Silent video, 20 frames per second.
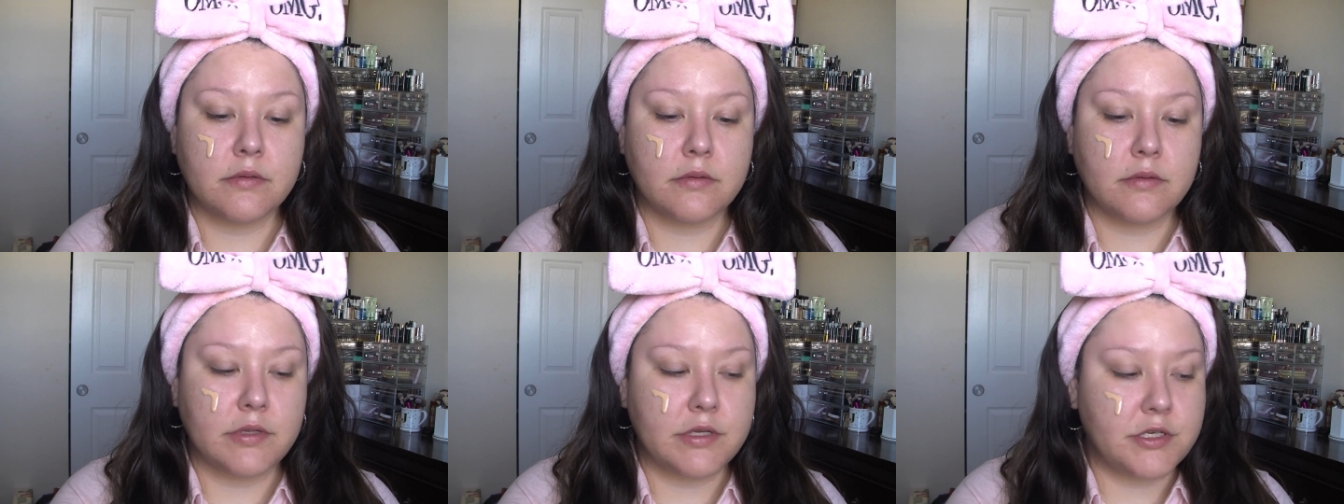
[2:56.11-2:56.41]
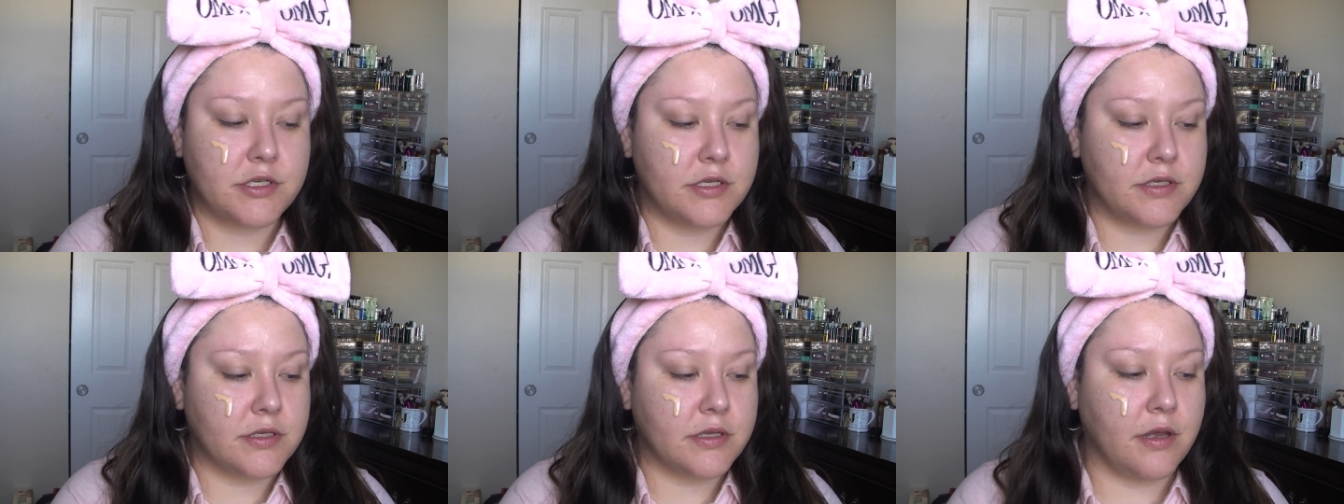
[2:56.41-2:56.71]

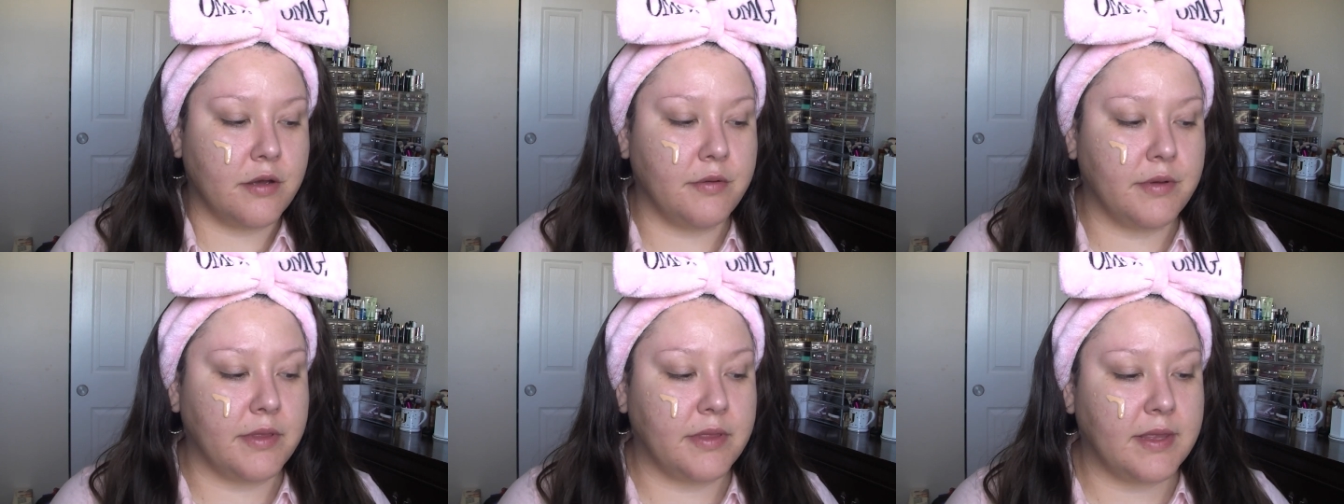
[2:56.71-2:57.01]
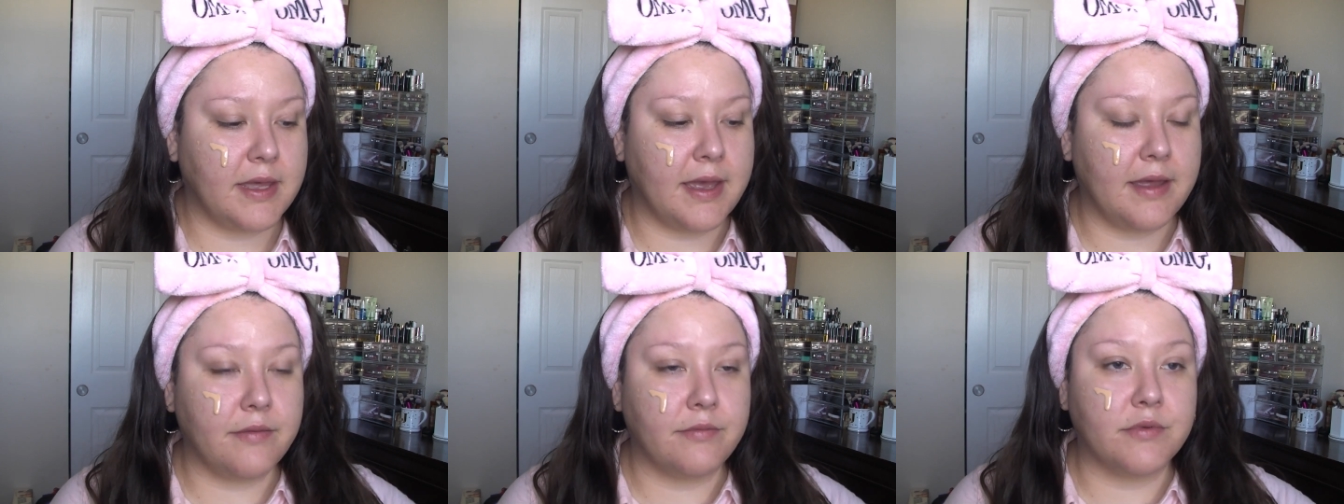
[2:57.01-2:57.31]
Let's just go with
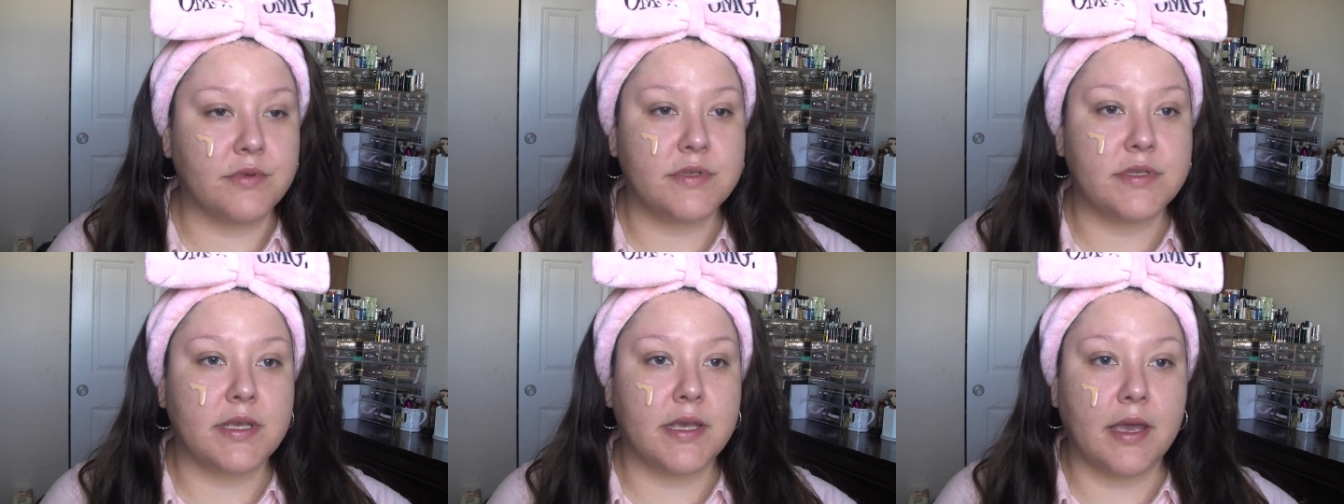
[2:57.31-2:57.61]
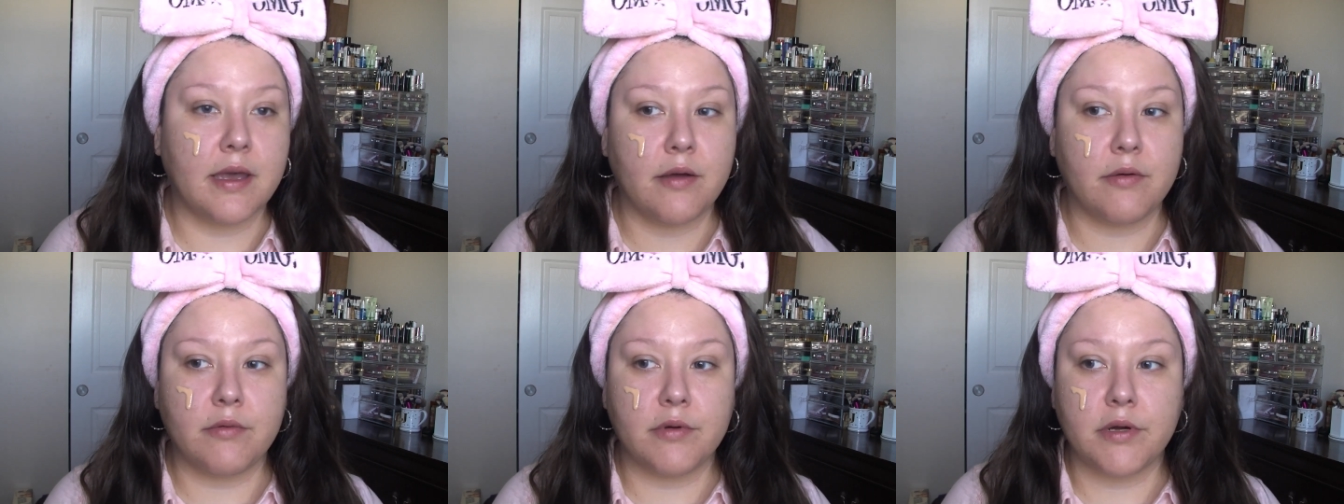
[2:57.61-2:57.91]
that and we'll see
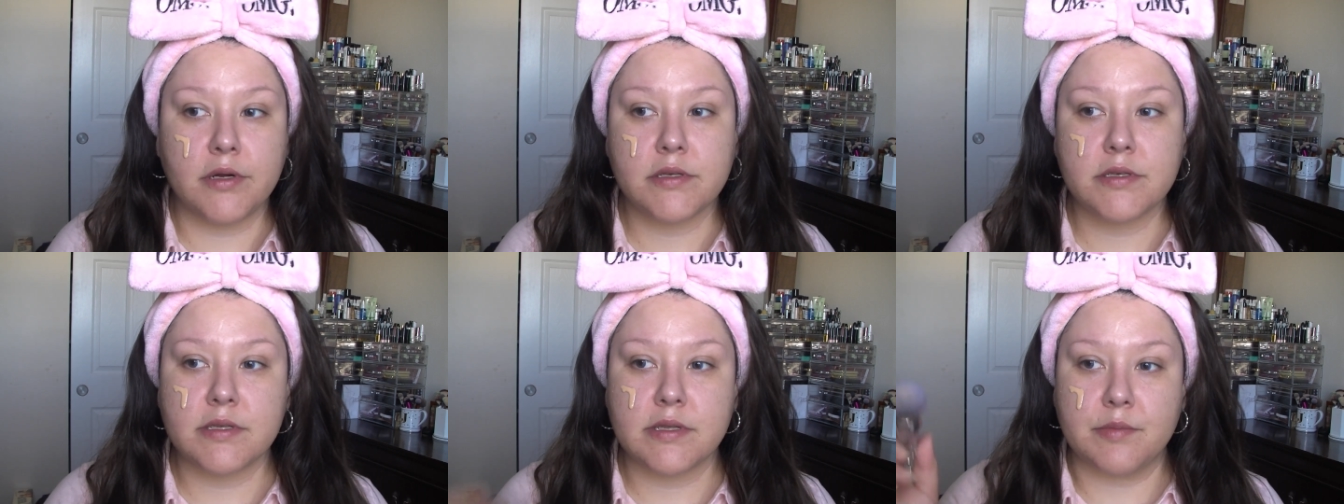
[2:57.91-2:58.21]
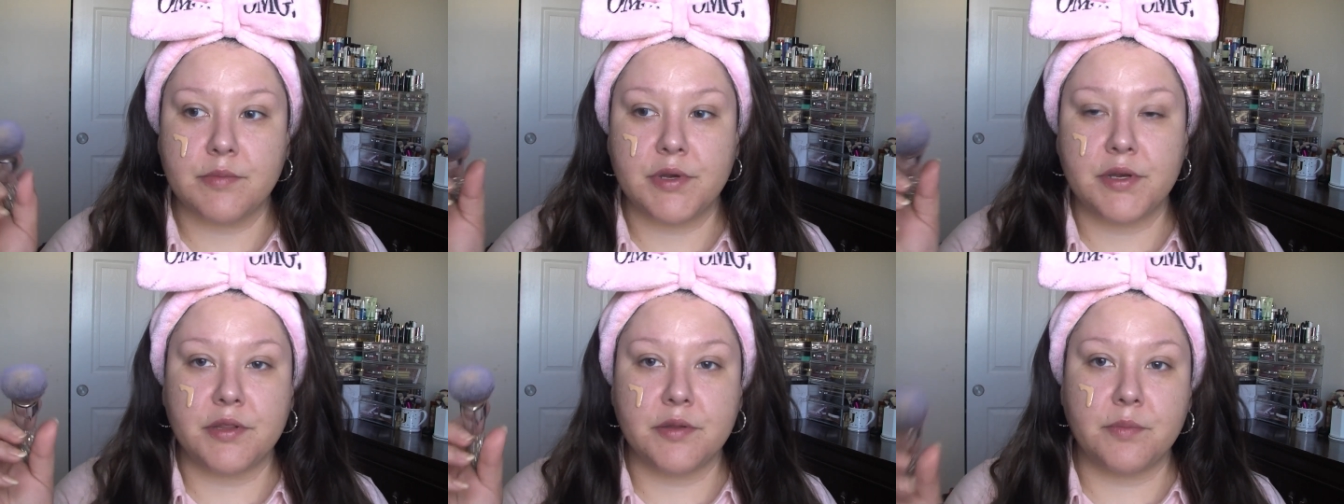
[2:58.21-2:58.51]
how it works. So
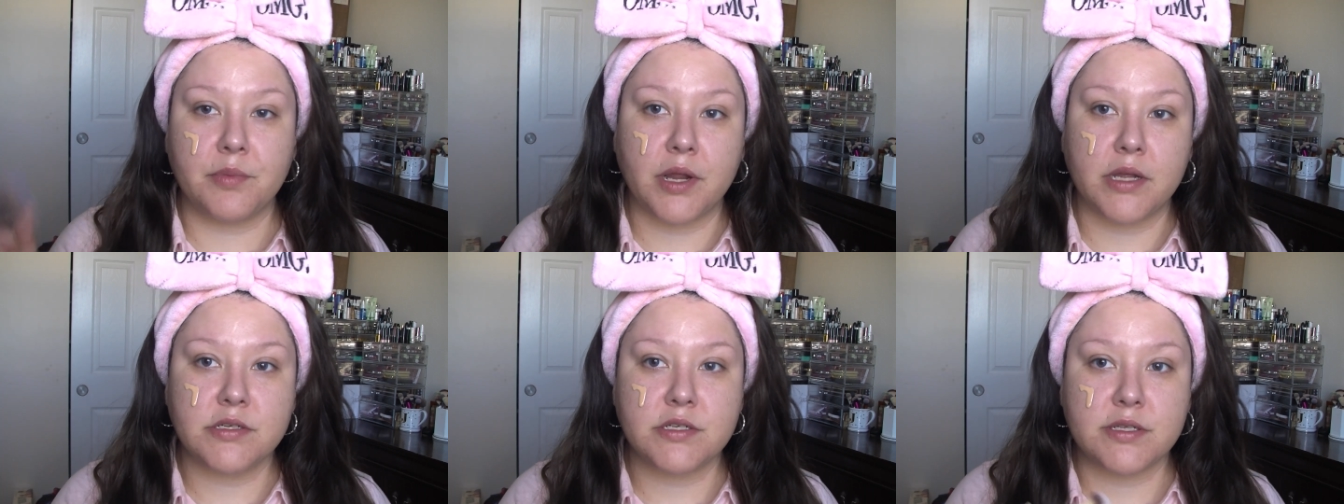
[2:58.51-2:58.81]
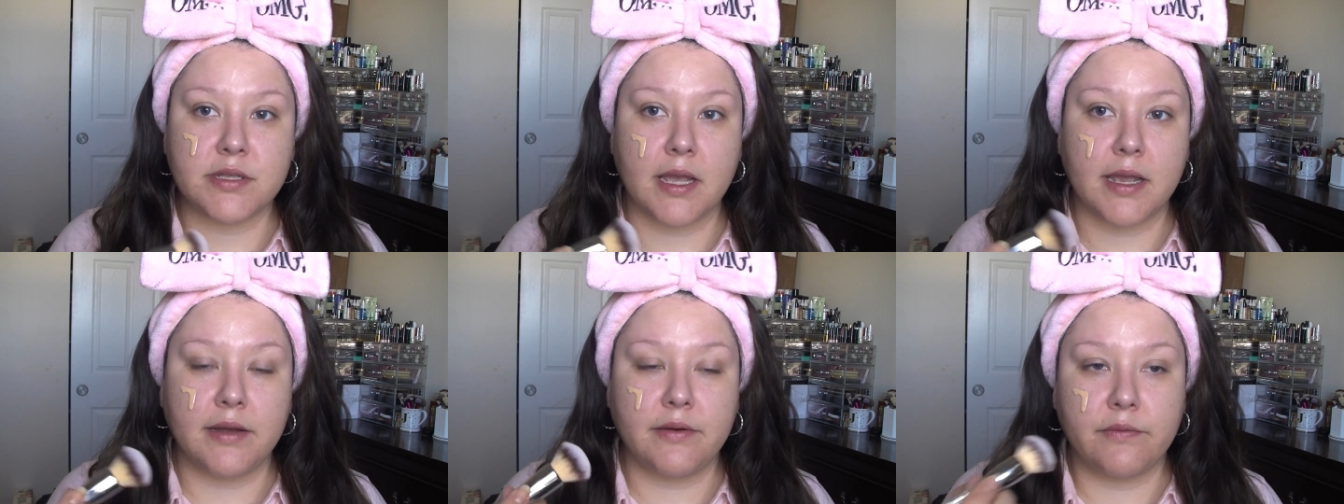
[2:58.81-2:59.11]
I'm going to do the brush
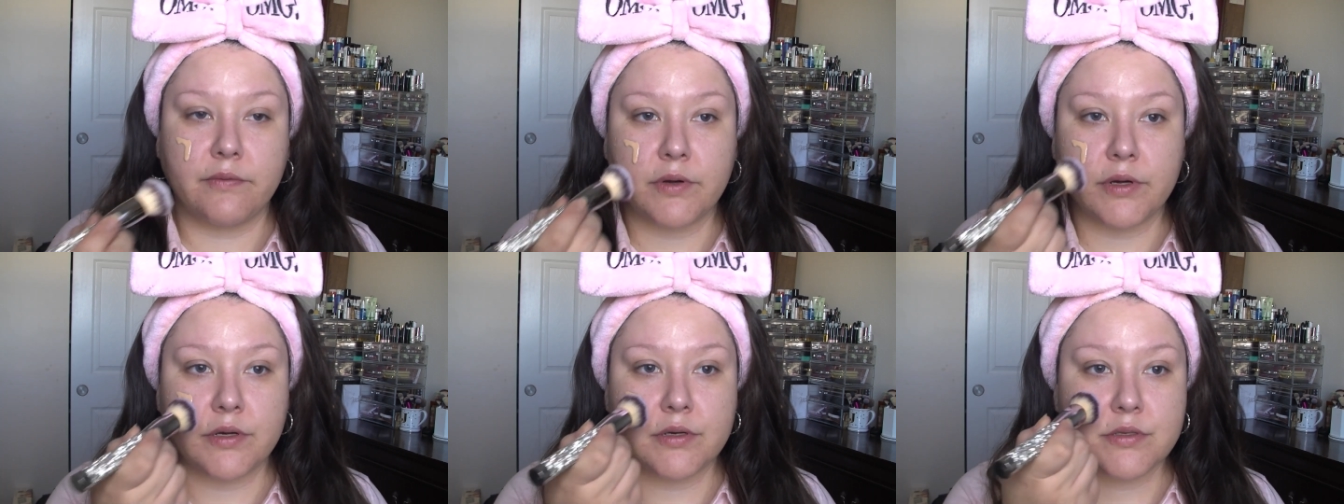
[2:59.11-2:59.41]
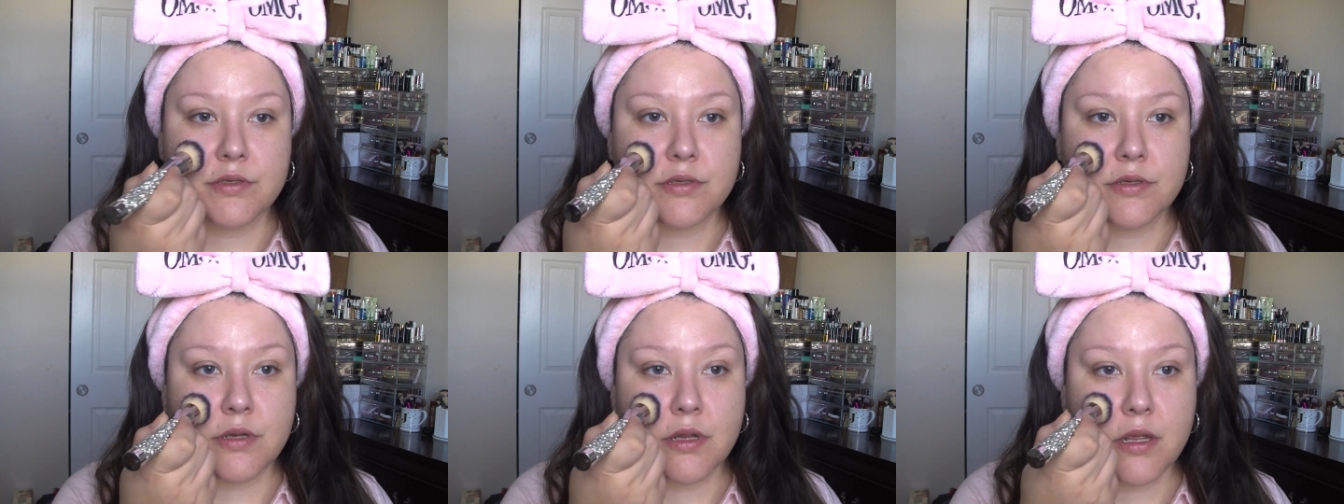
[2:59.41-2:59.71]
side
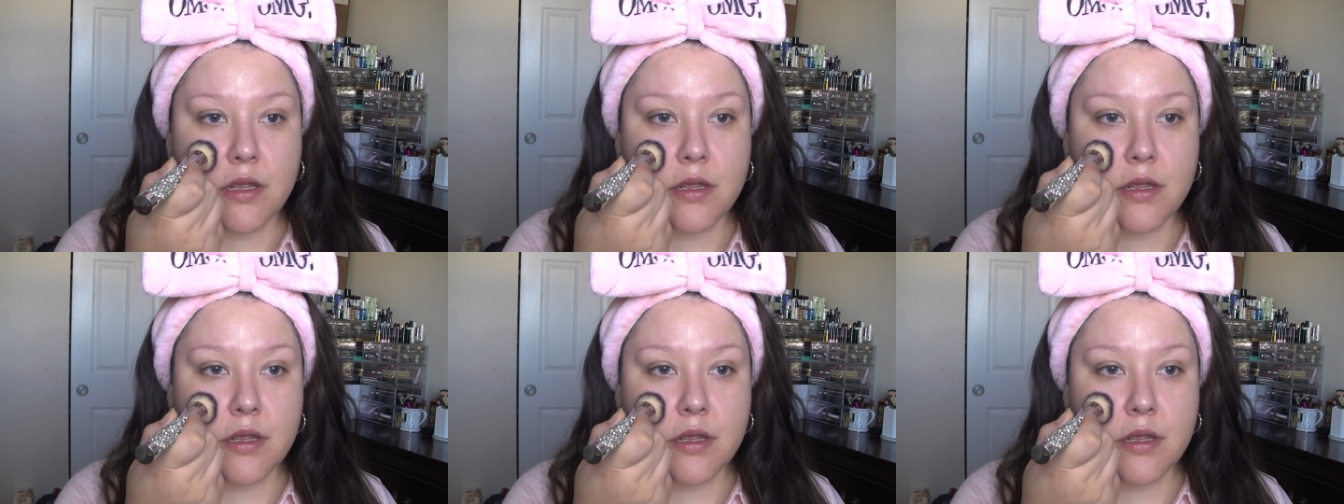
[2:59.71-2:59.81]
first.